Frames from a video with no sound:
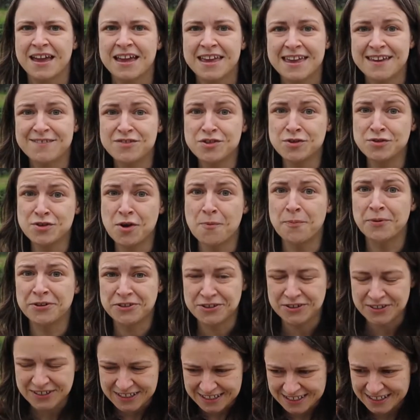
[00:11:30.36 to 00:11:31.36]
gives you the
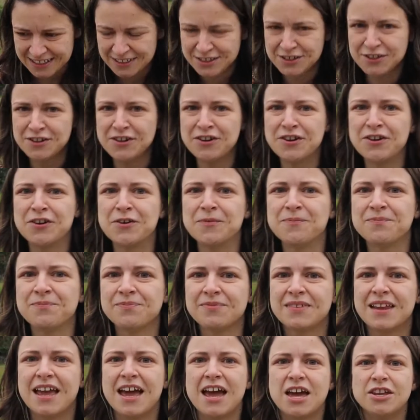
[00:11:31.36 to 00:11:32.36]
opportunity to
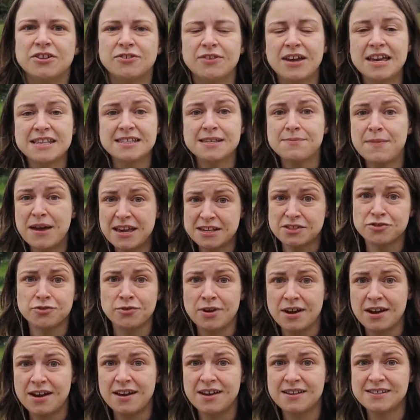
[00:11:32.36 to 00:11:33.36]
get some
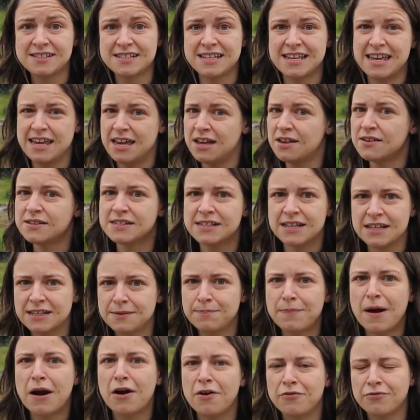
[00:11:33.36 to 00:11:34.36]
extra skills at
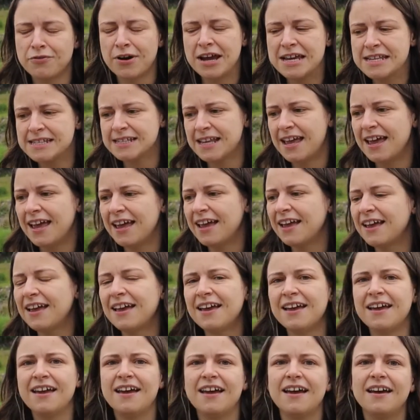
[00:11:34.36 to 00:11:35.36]
paraphrasing.
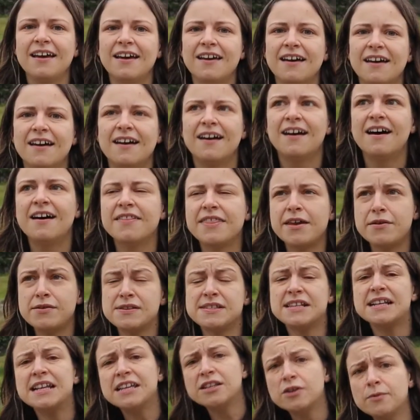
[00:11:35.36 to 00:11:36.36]
There
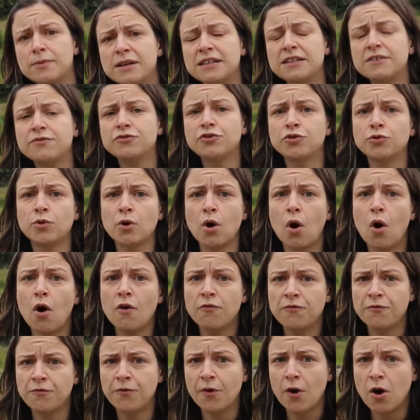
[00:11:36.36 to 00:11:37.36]
is a little bit of true or
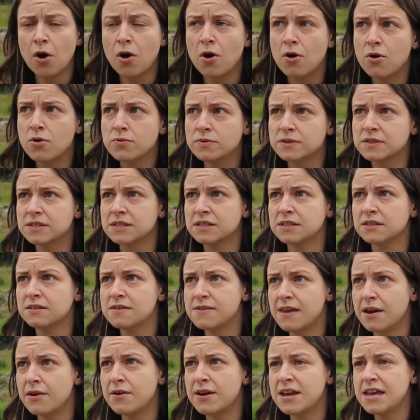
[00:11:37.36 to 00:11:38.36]
false,
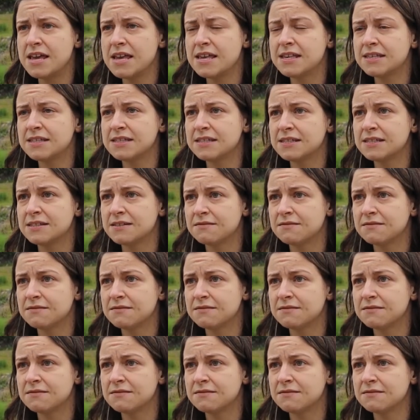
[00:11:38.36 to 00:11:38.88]
there is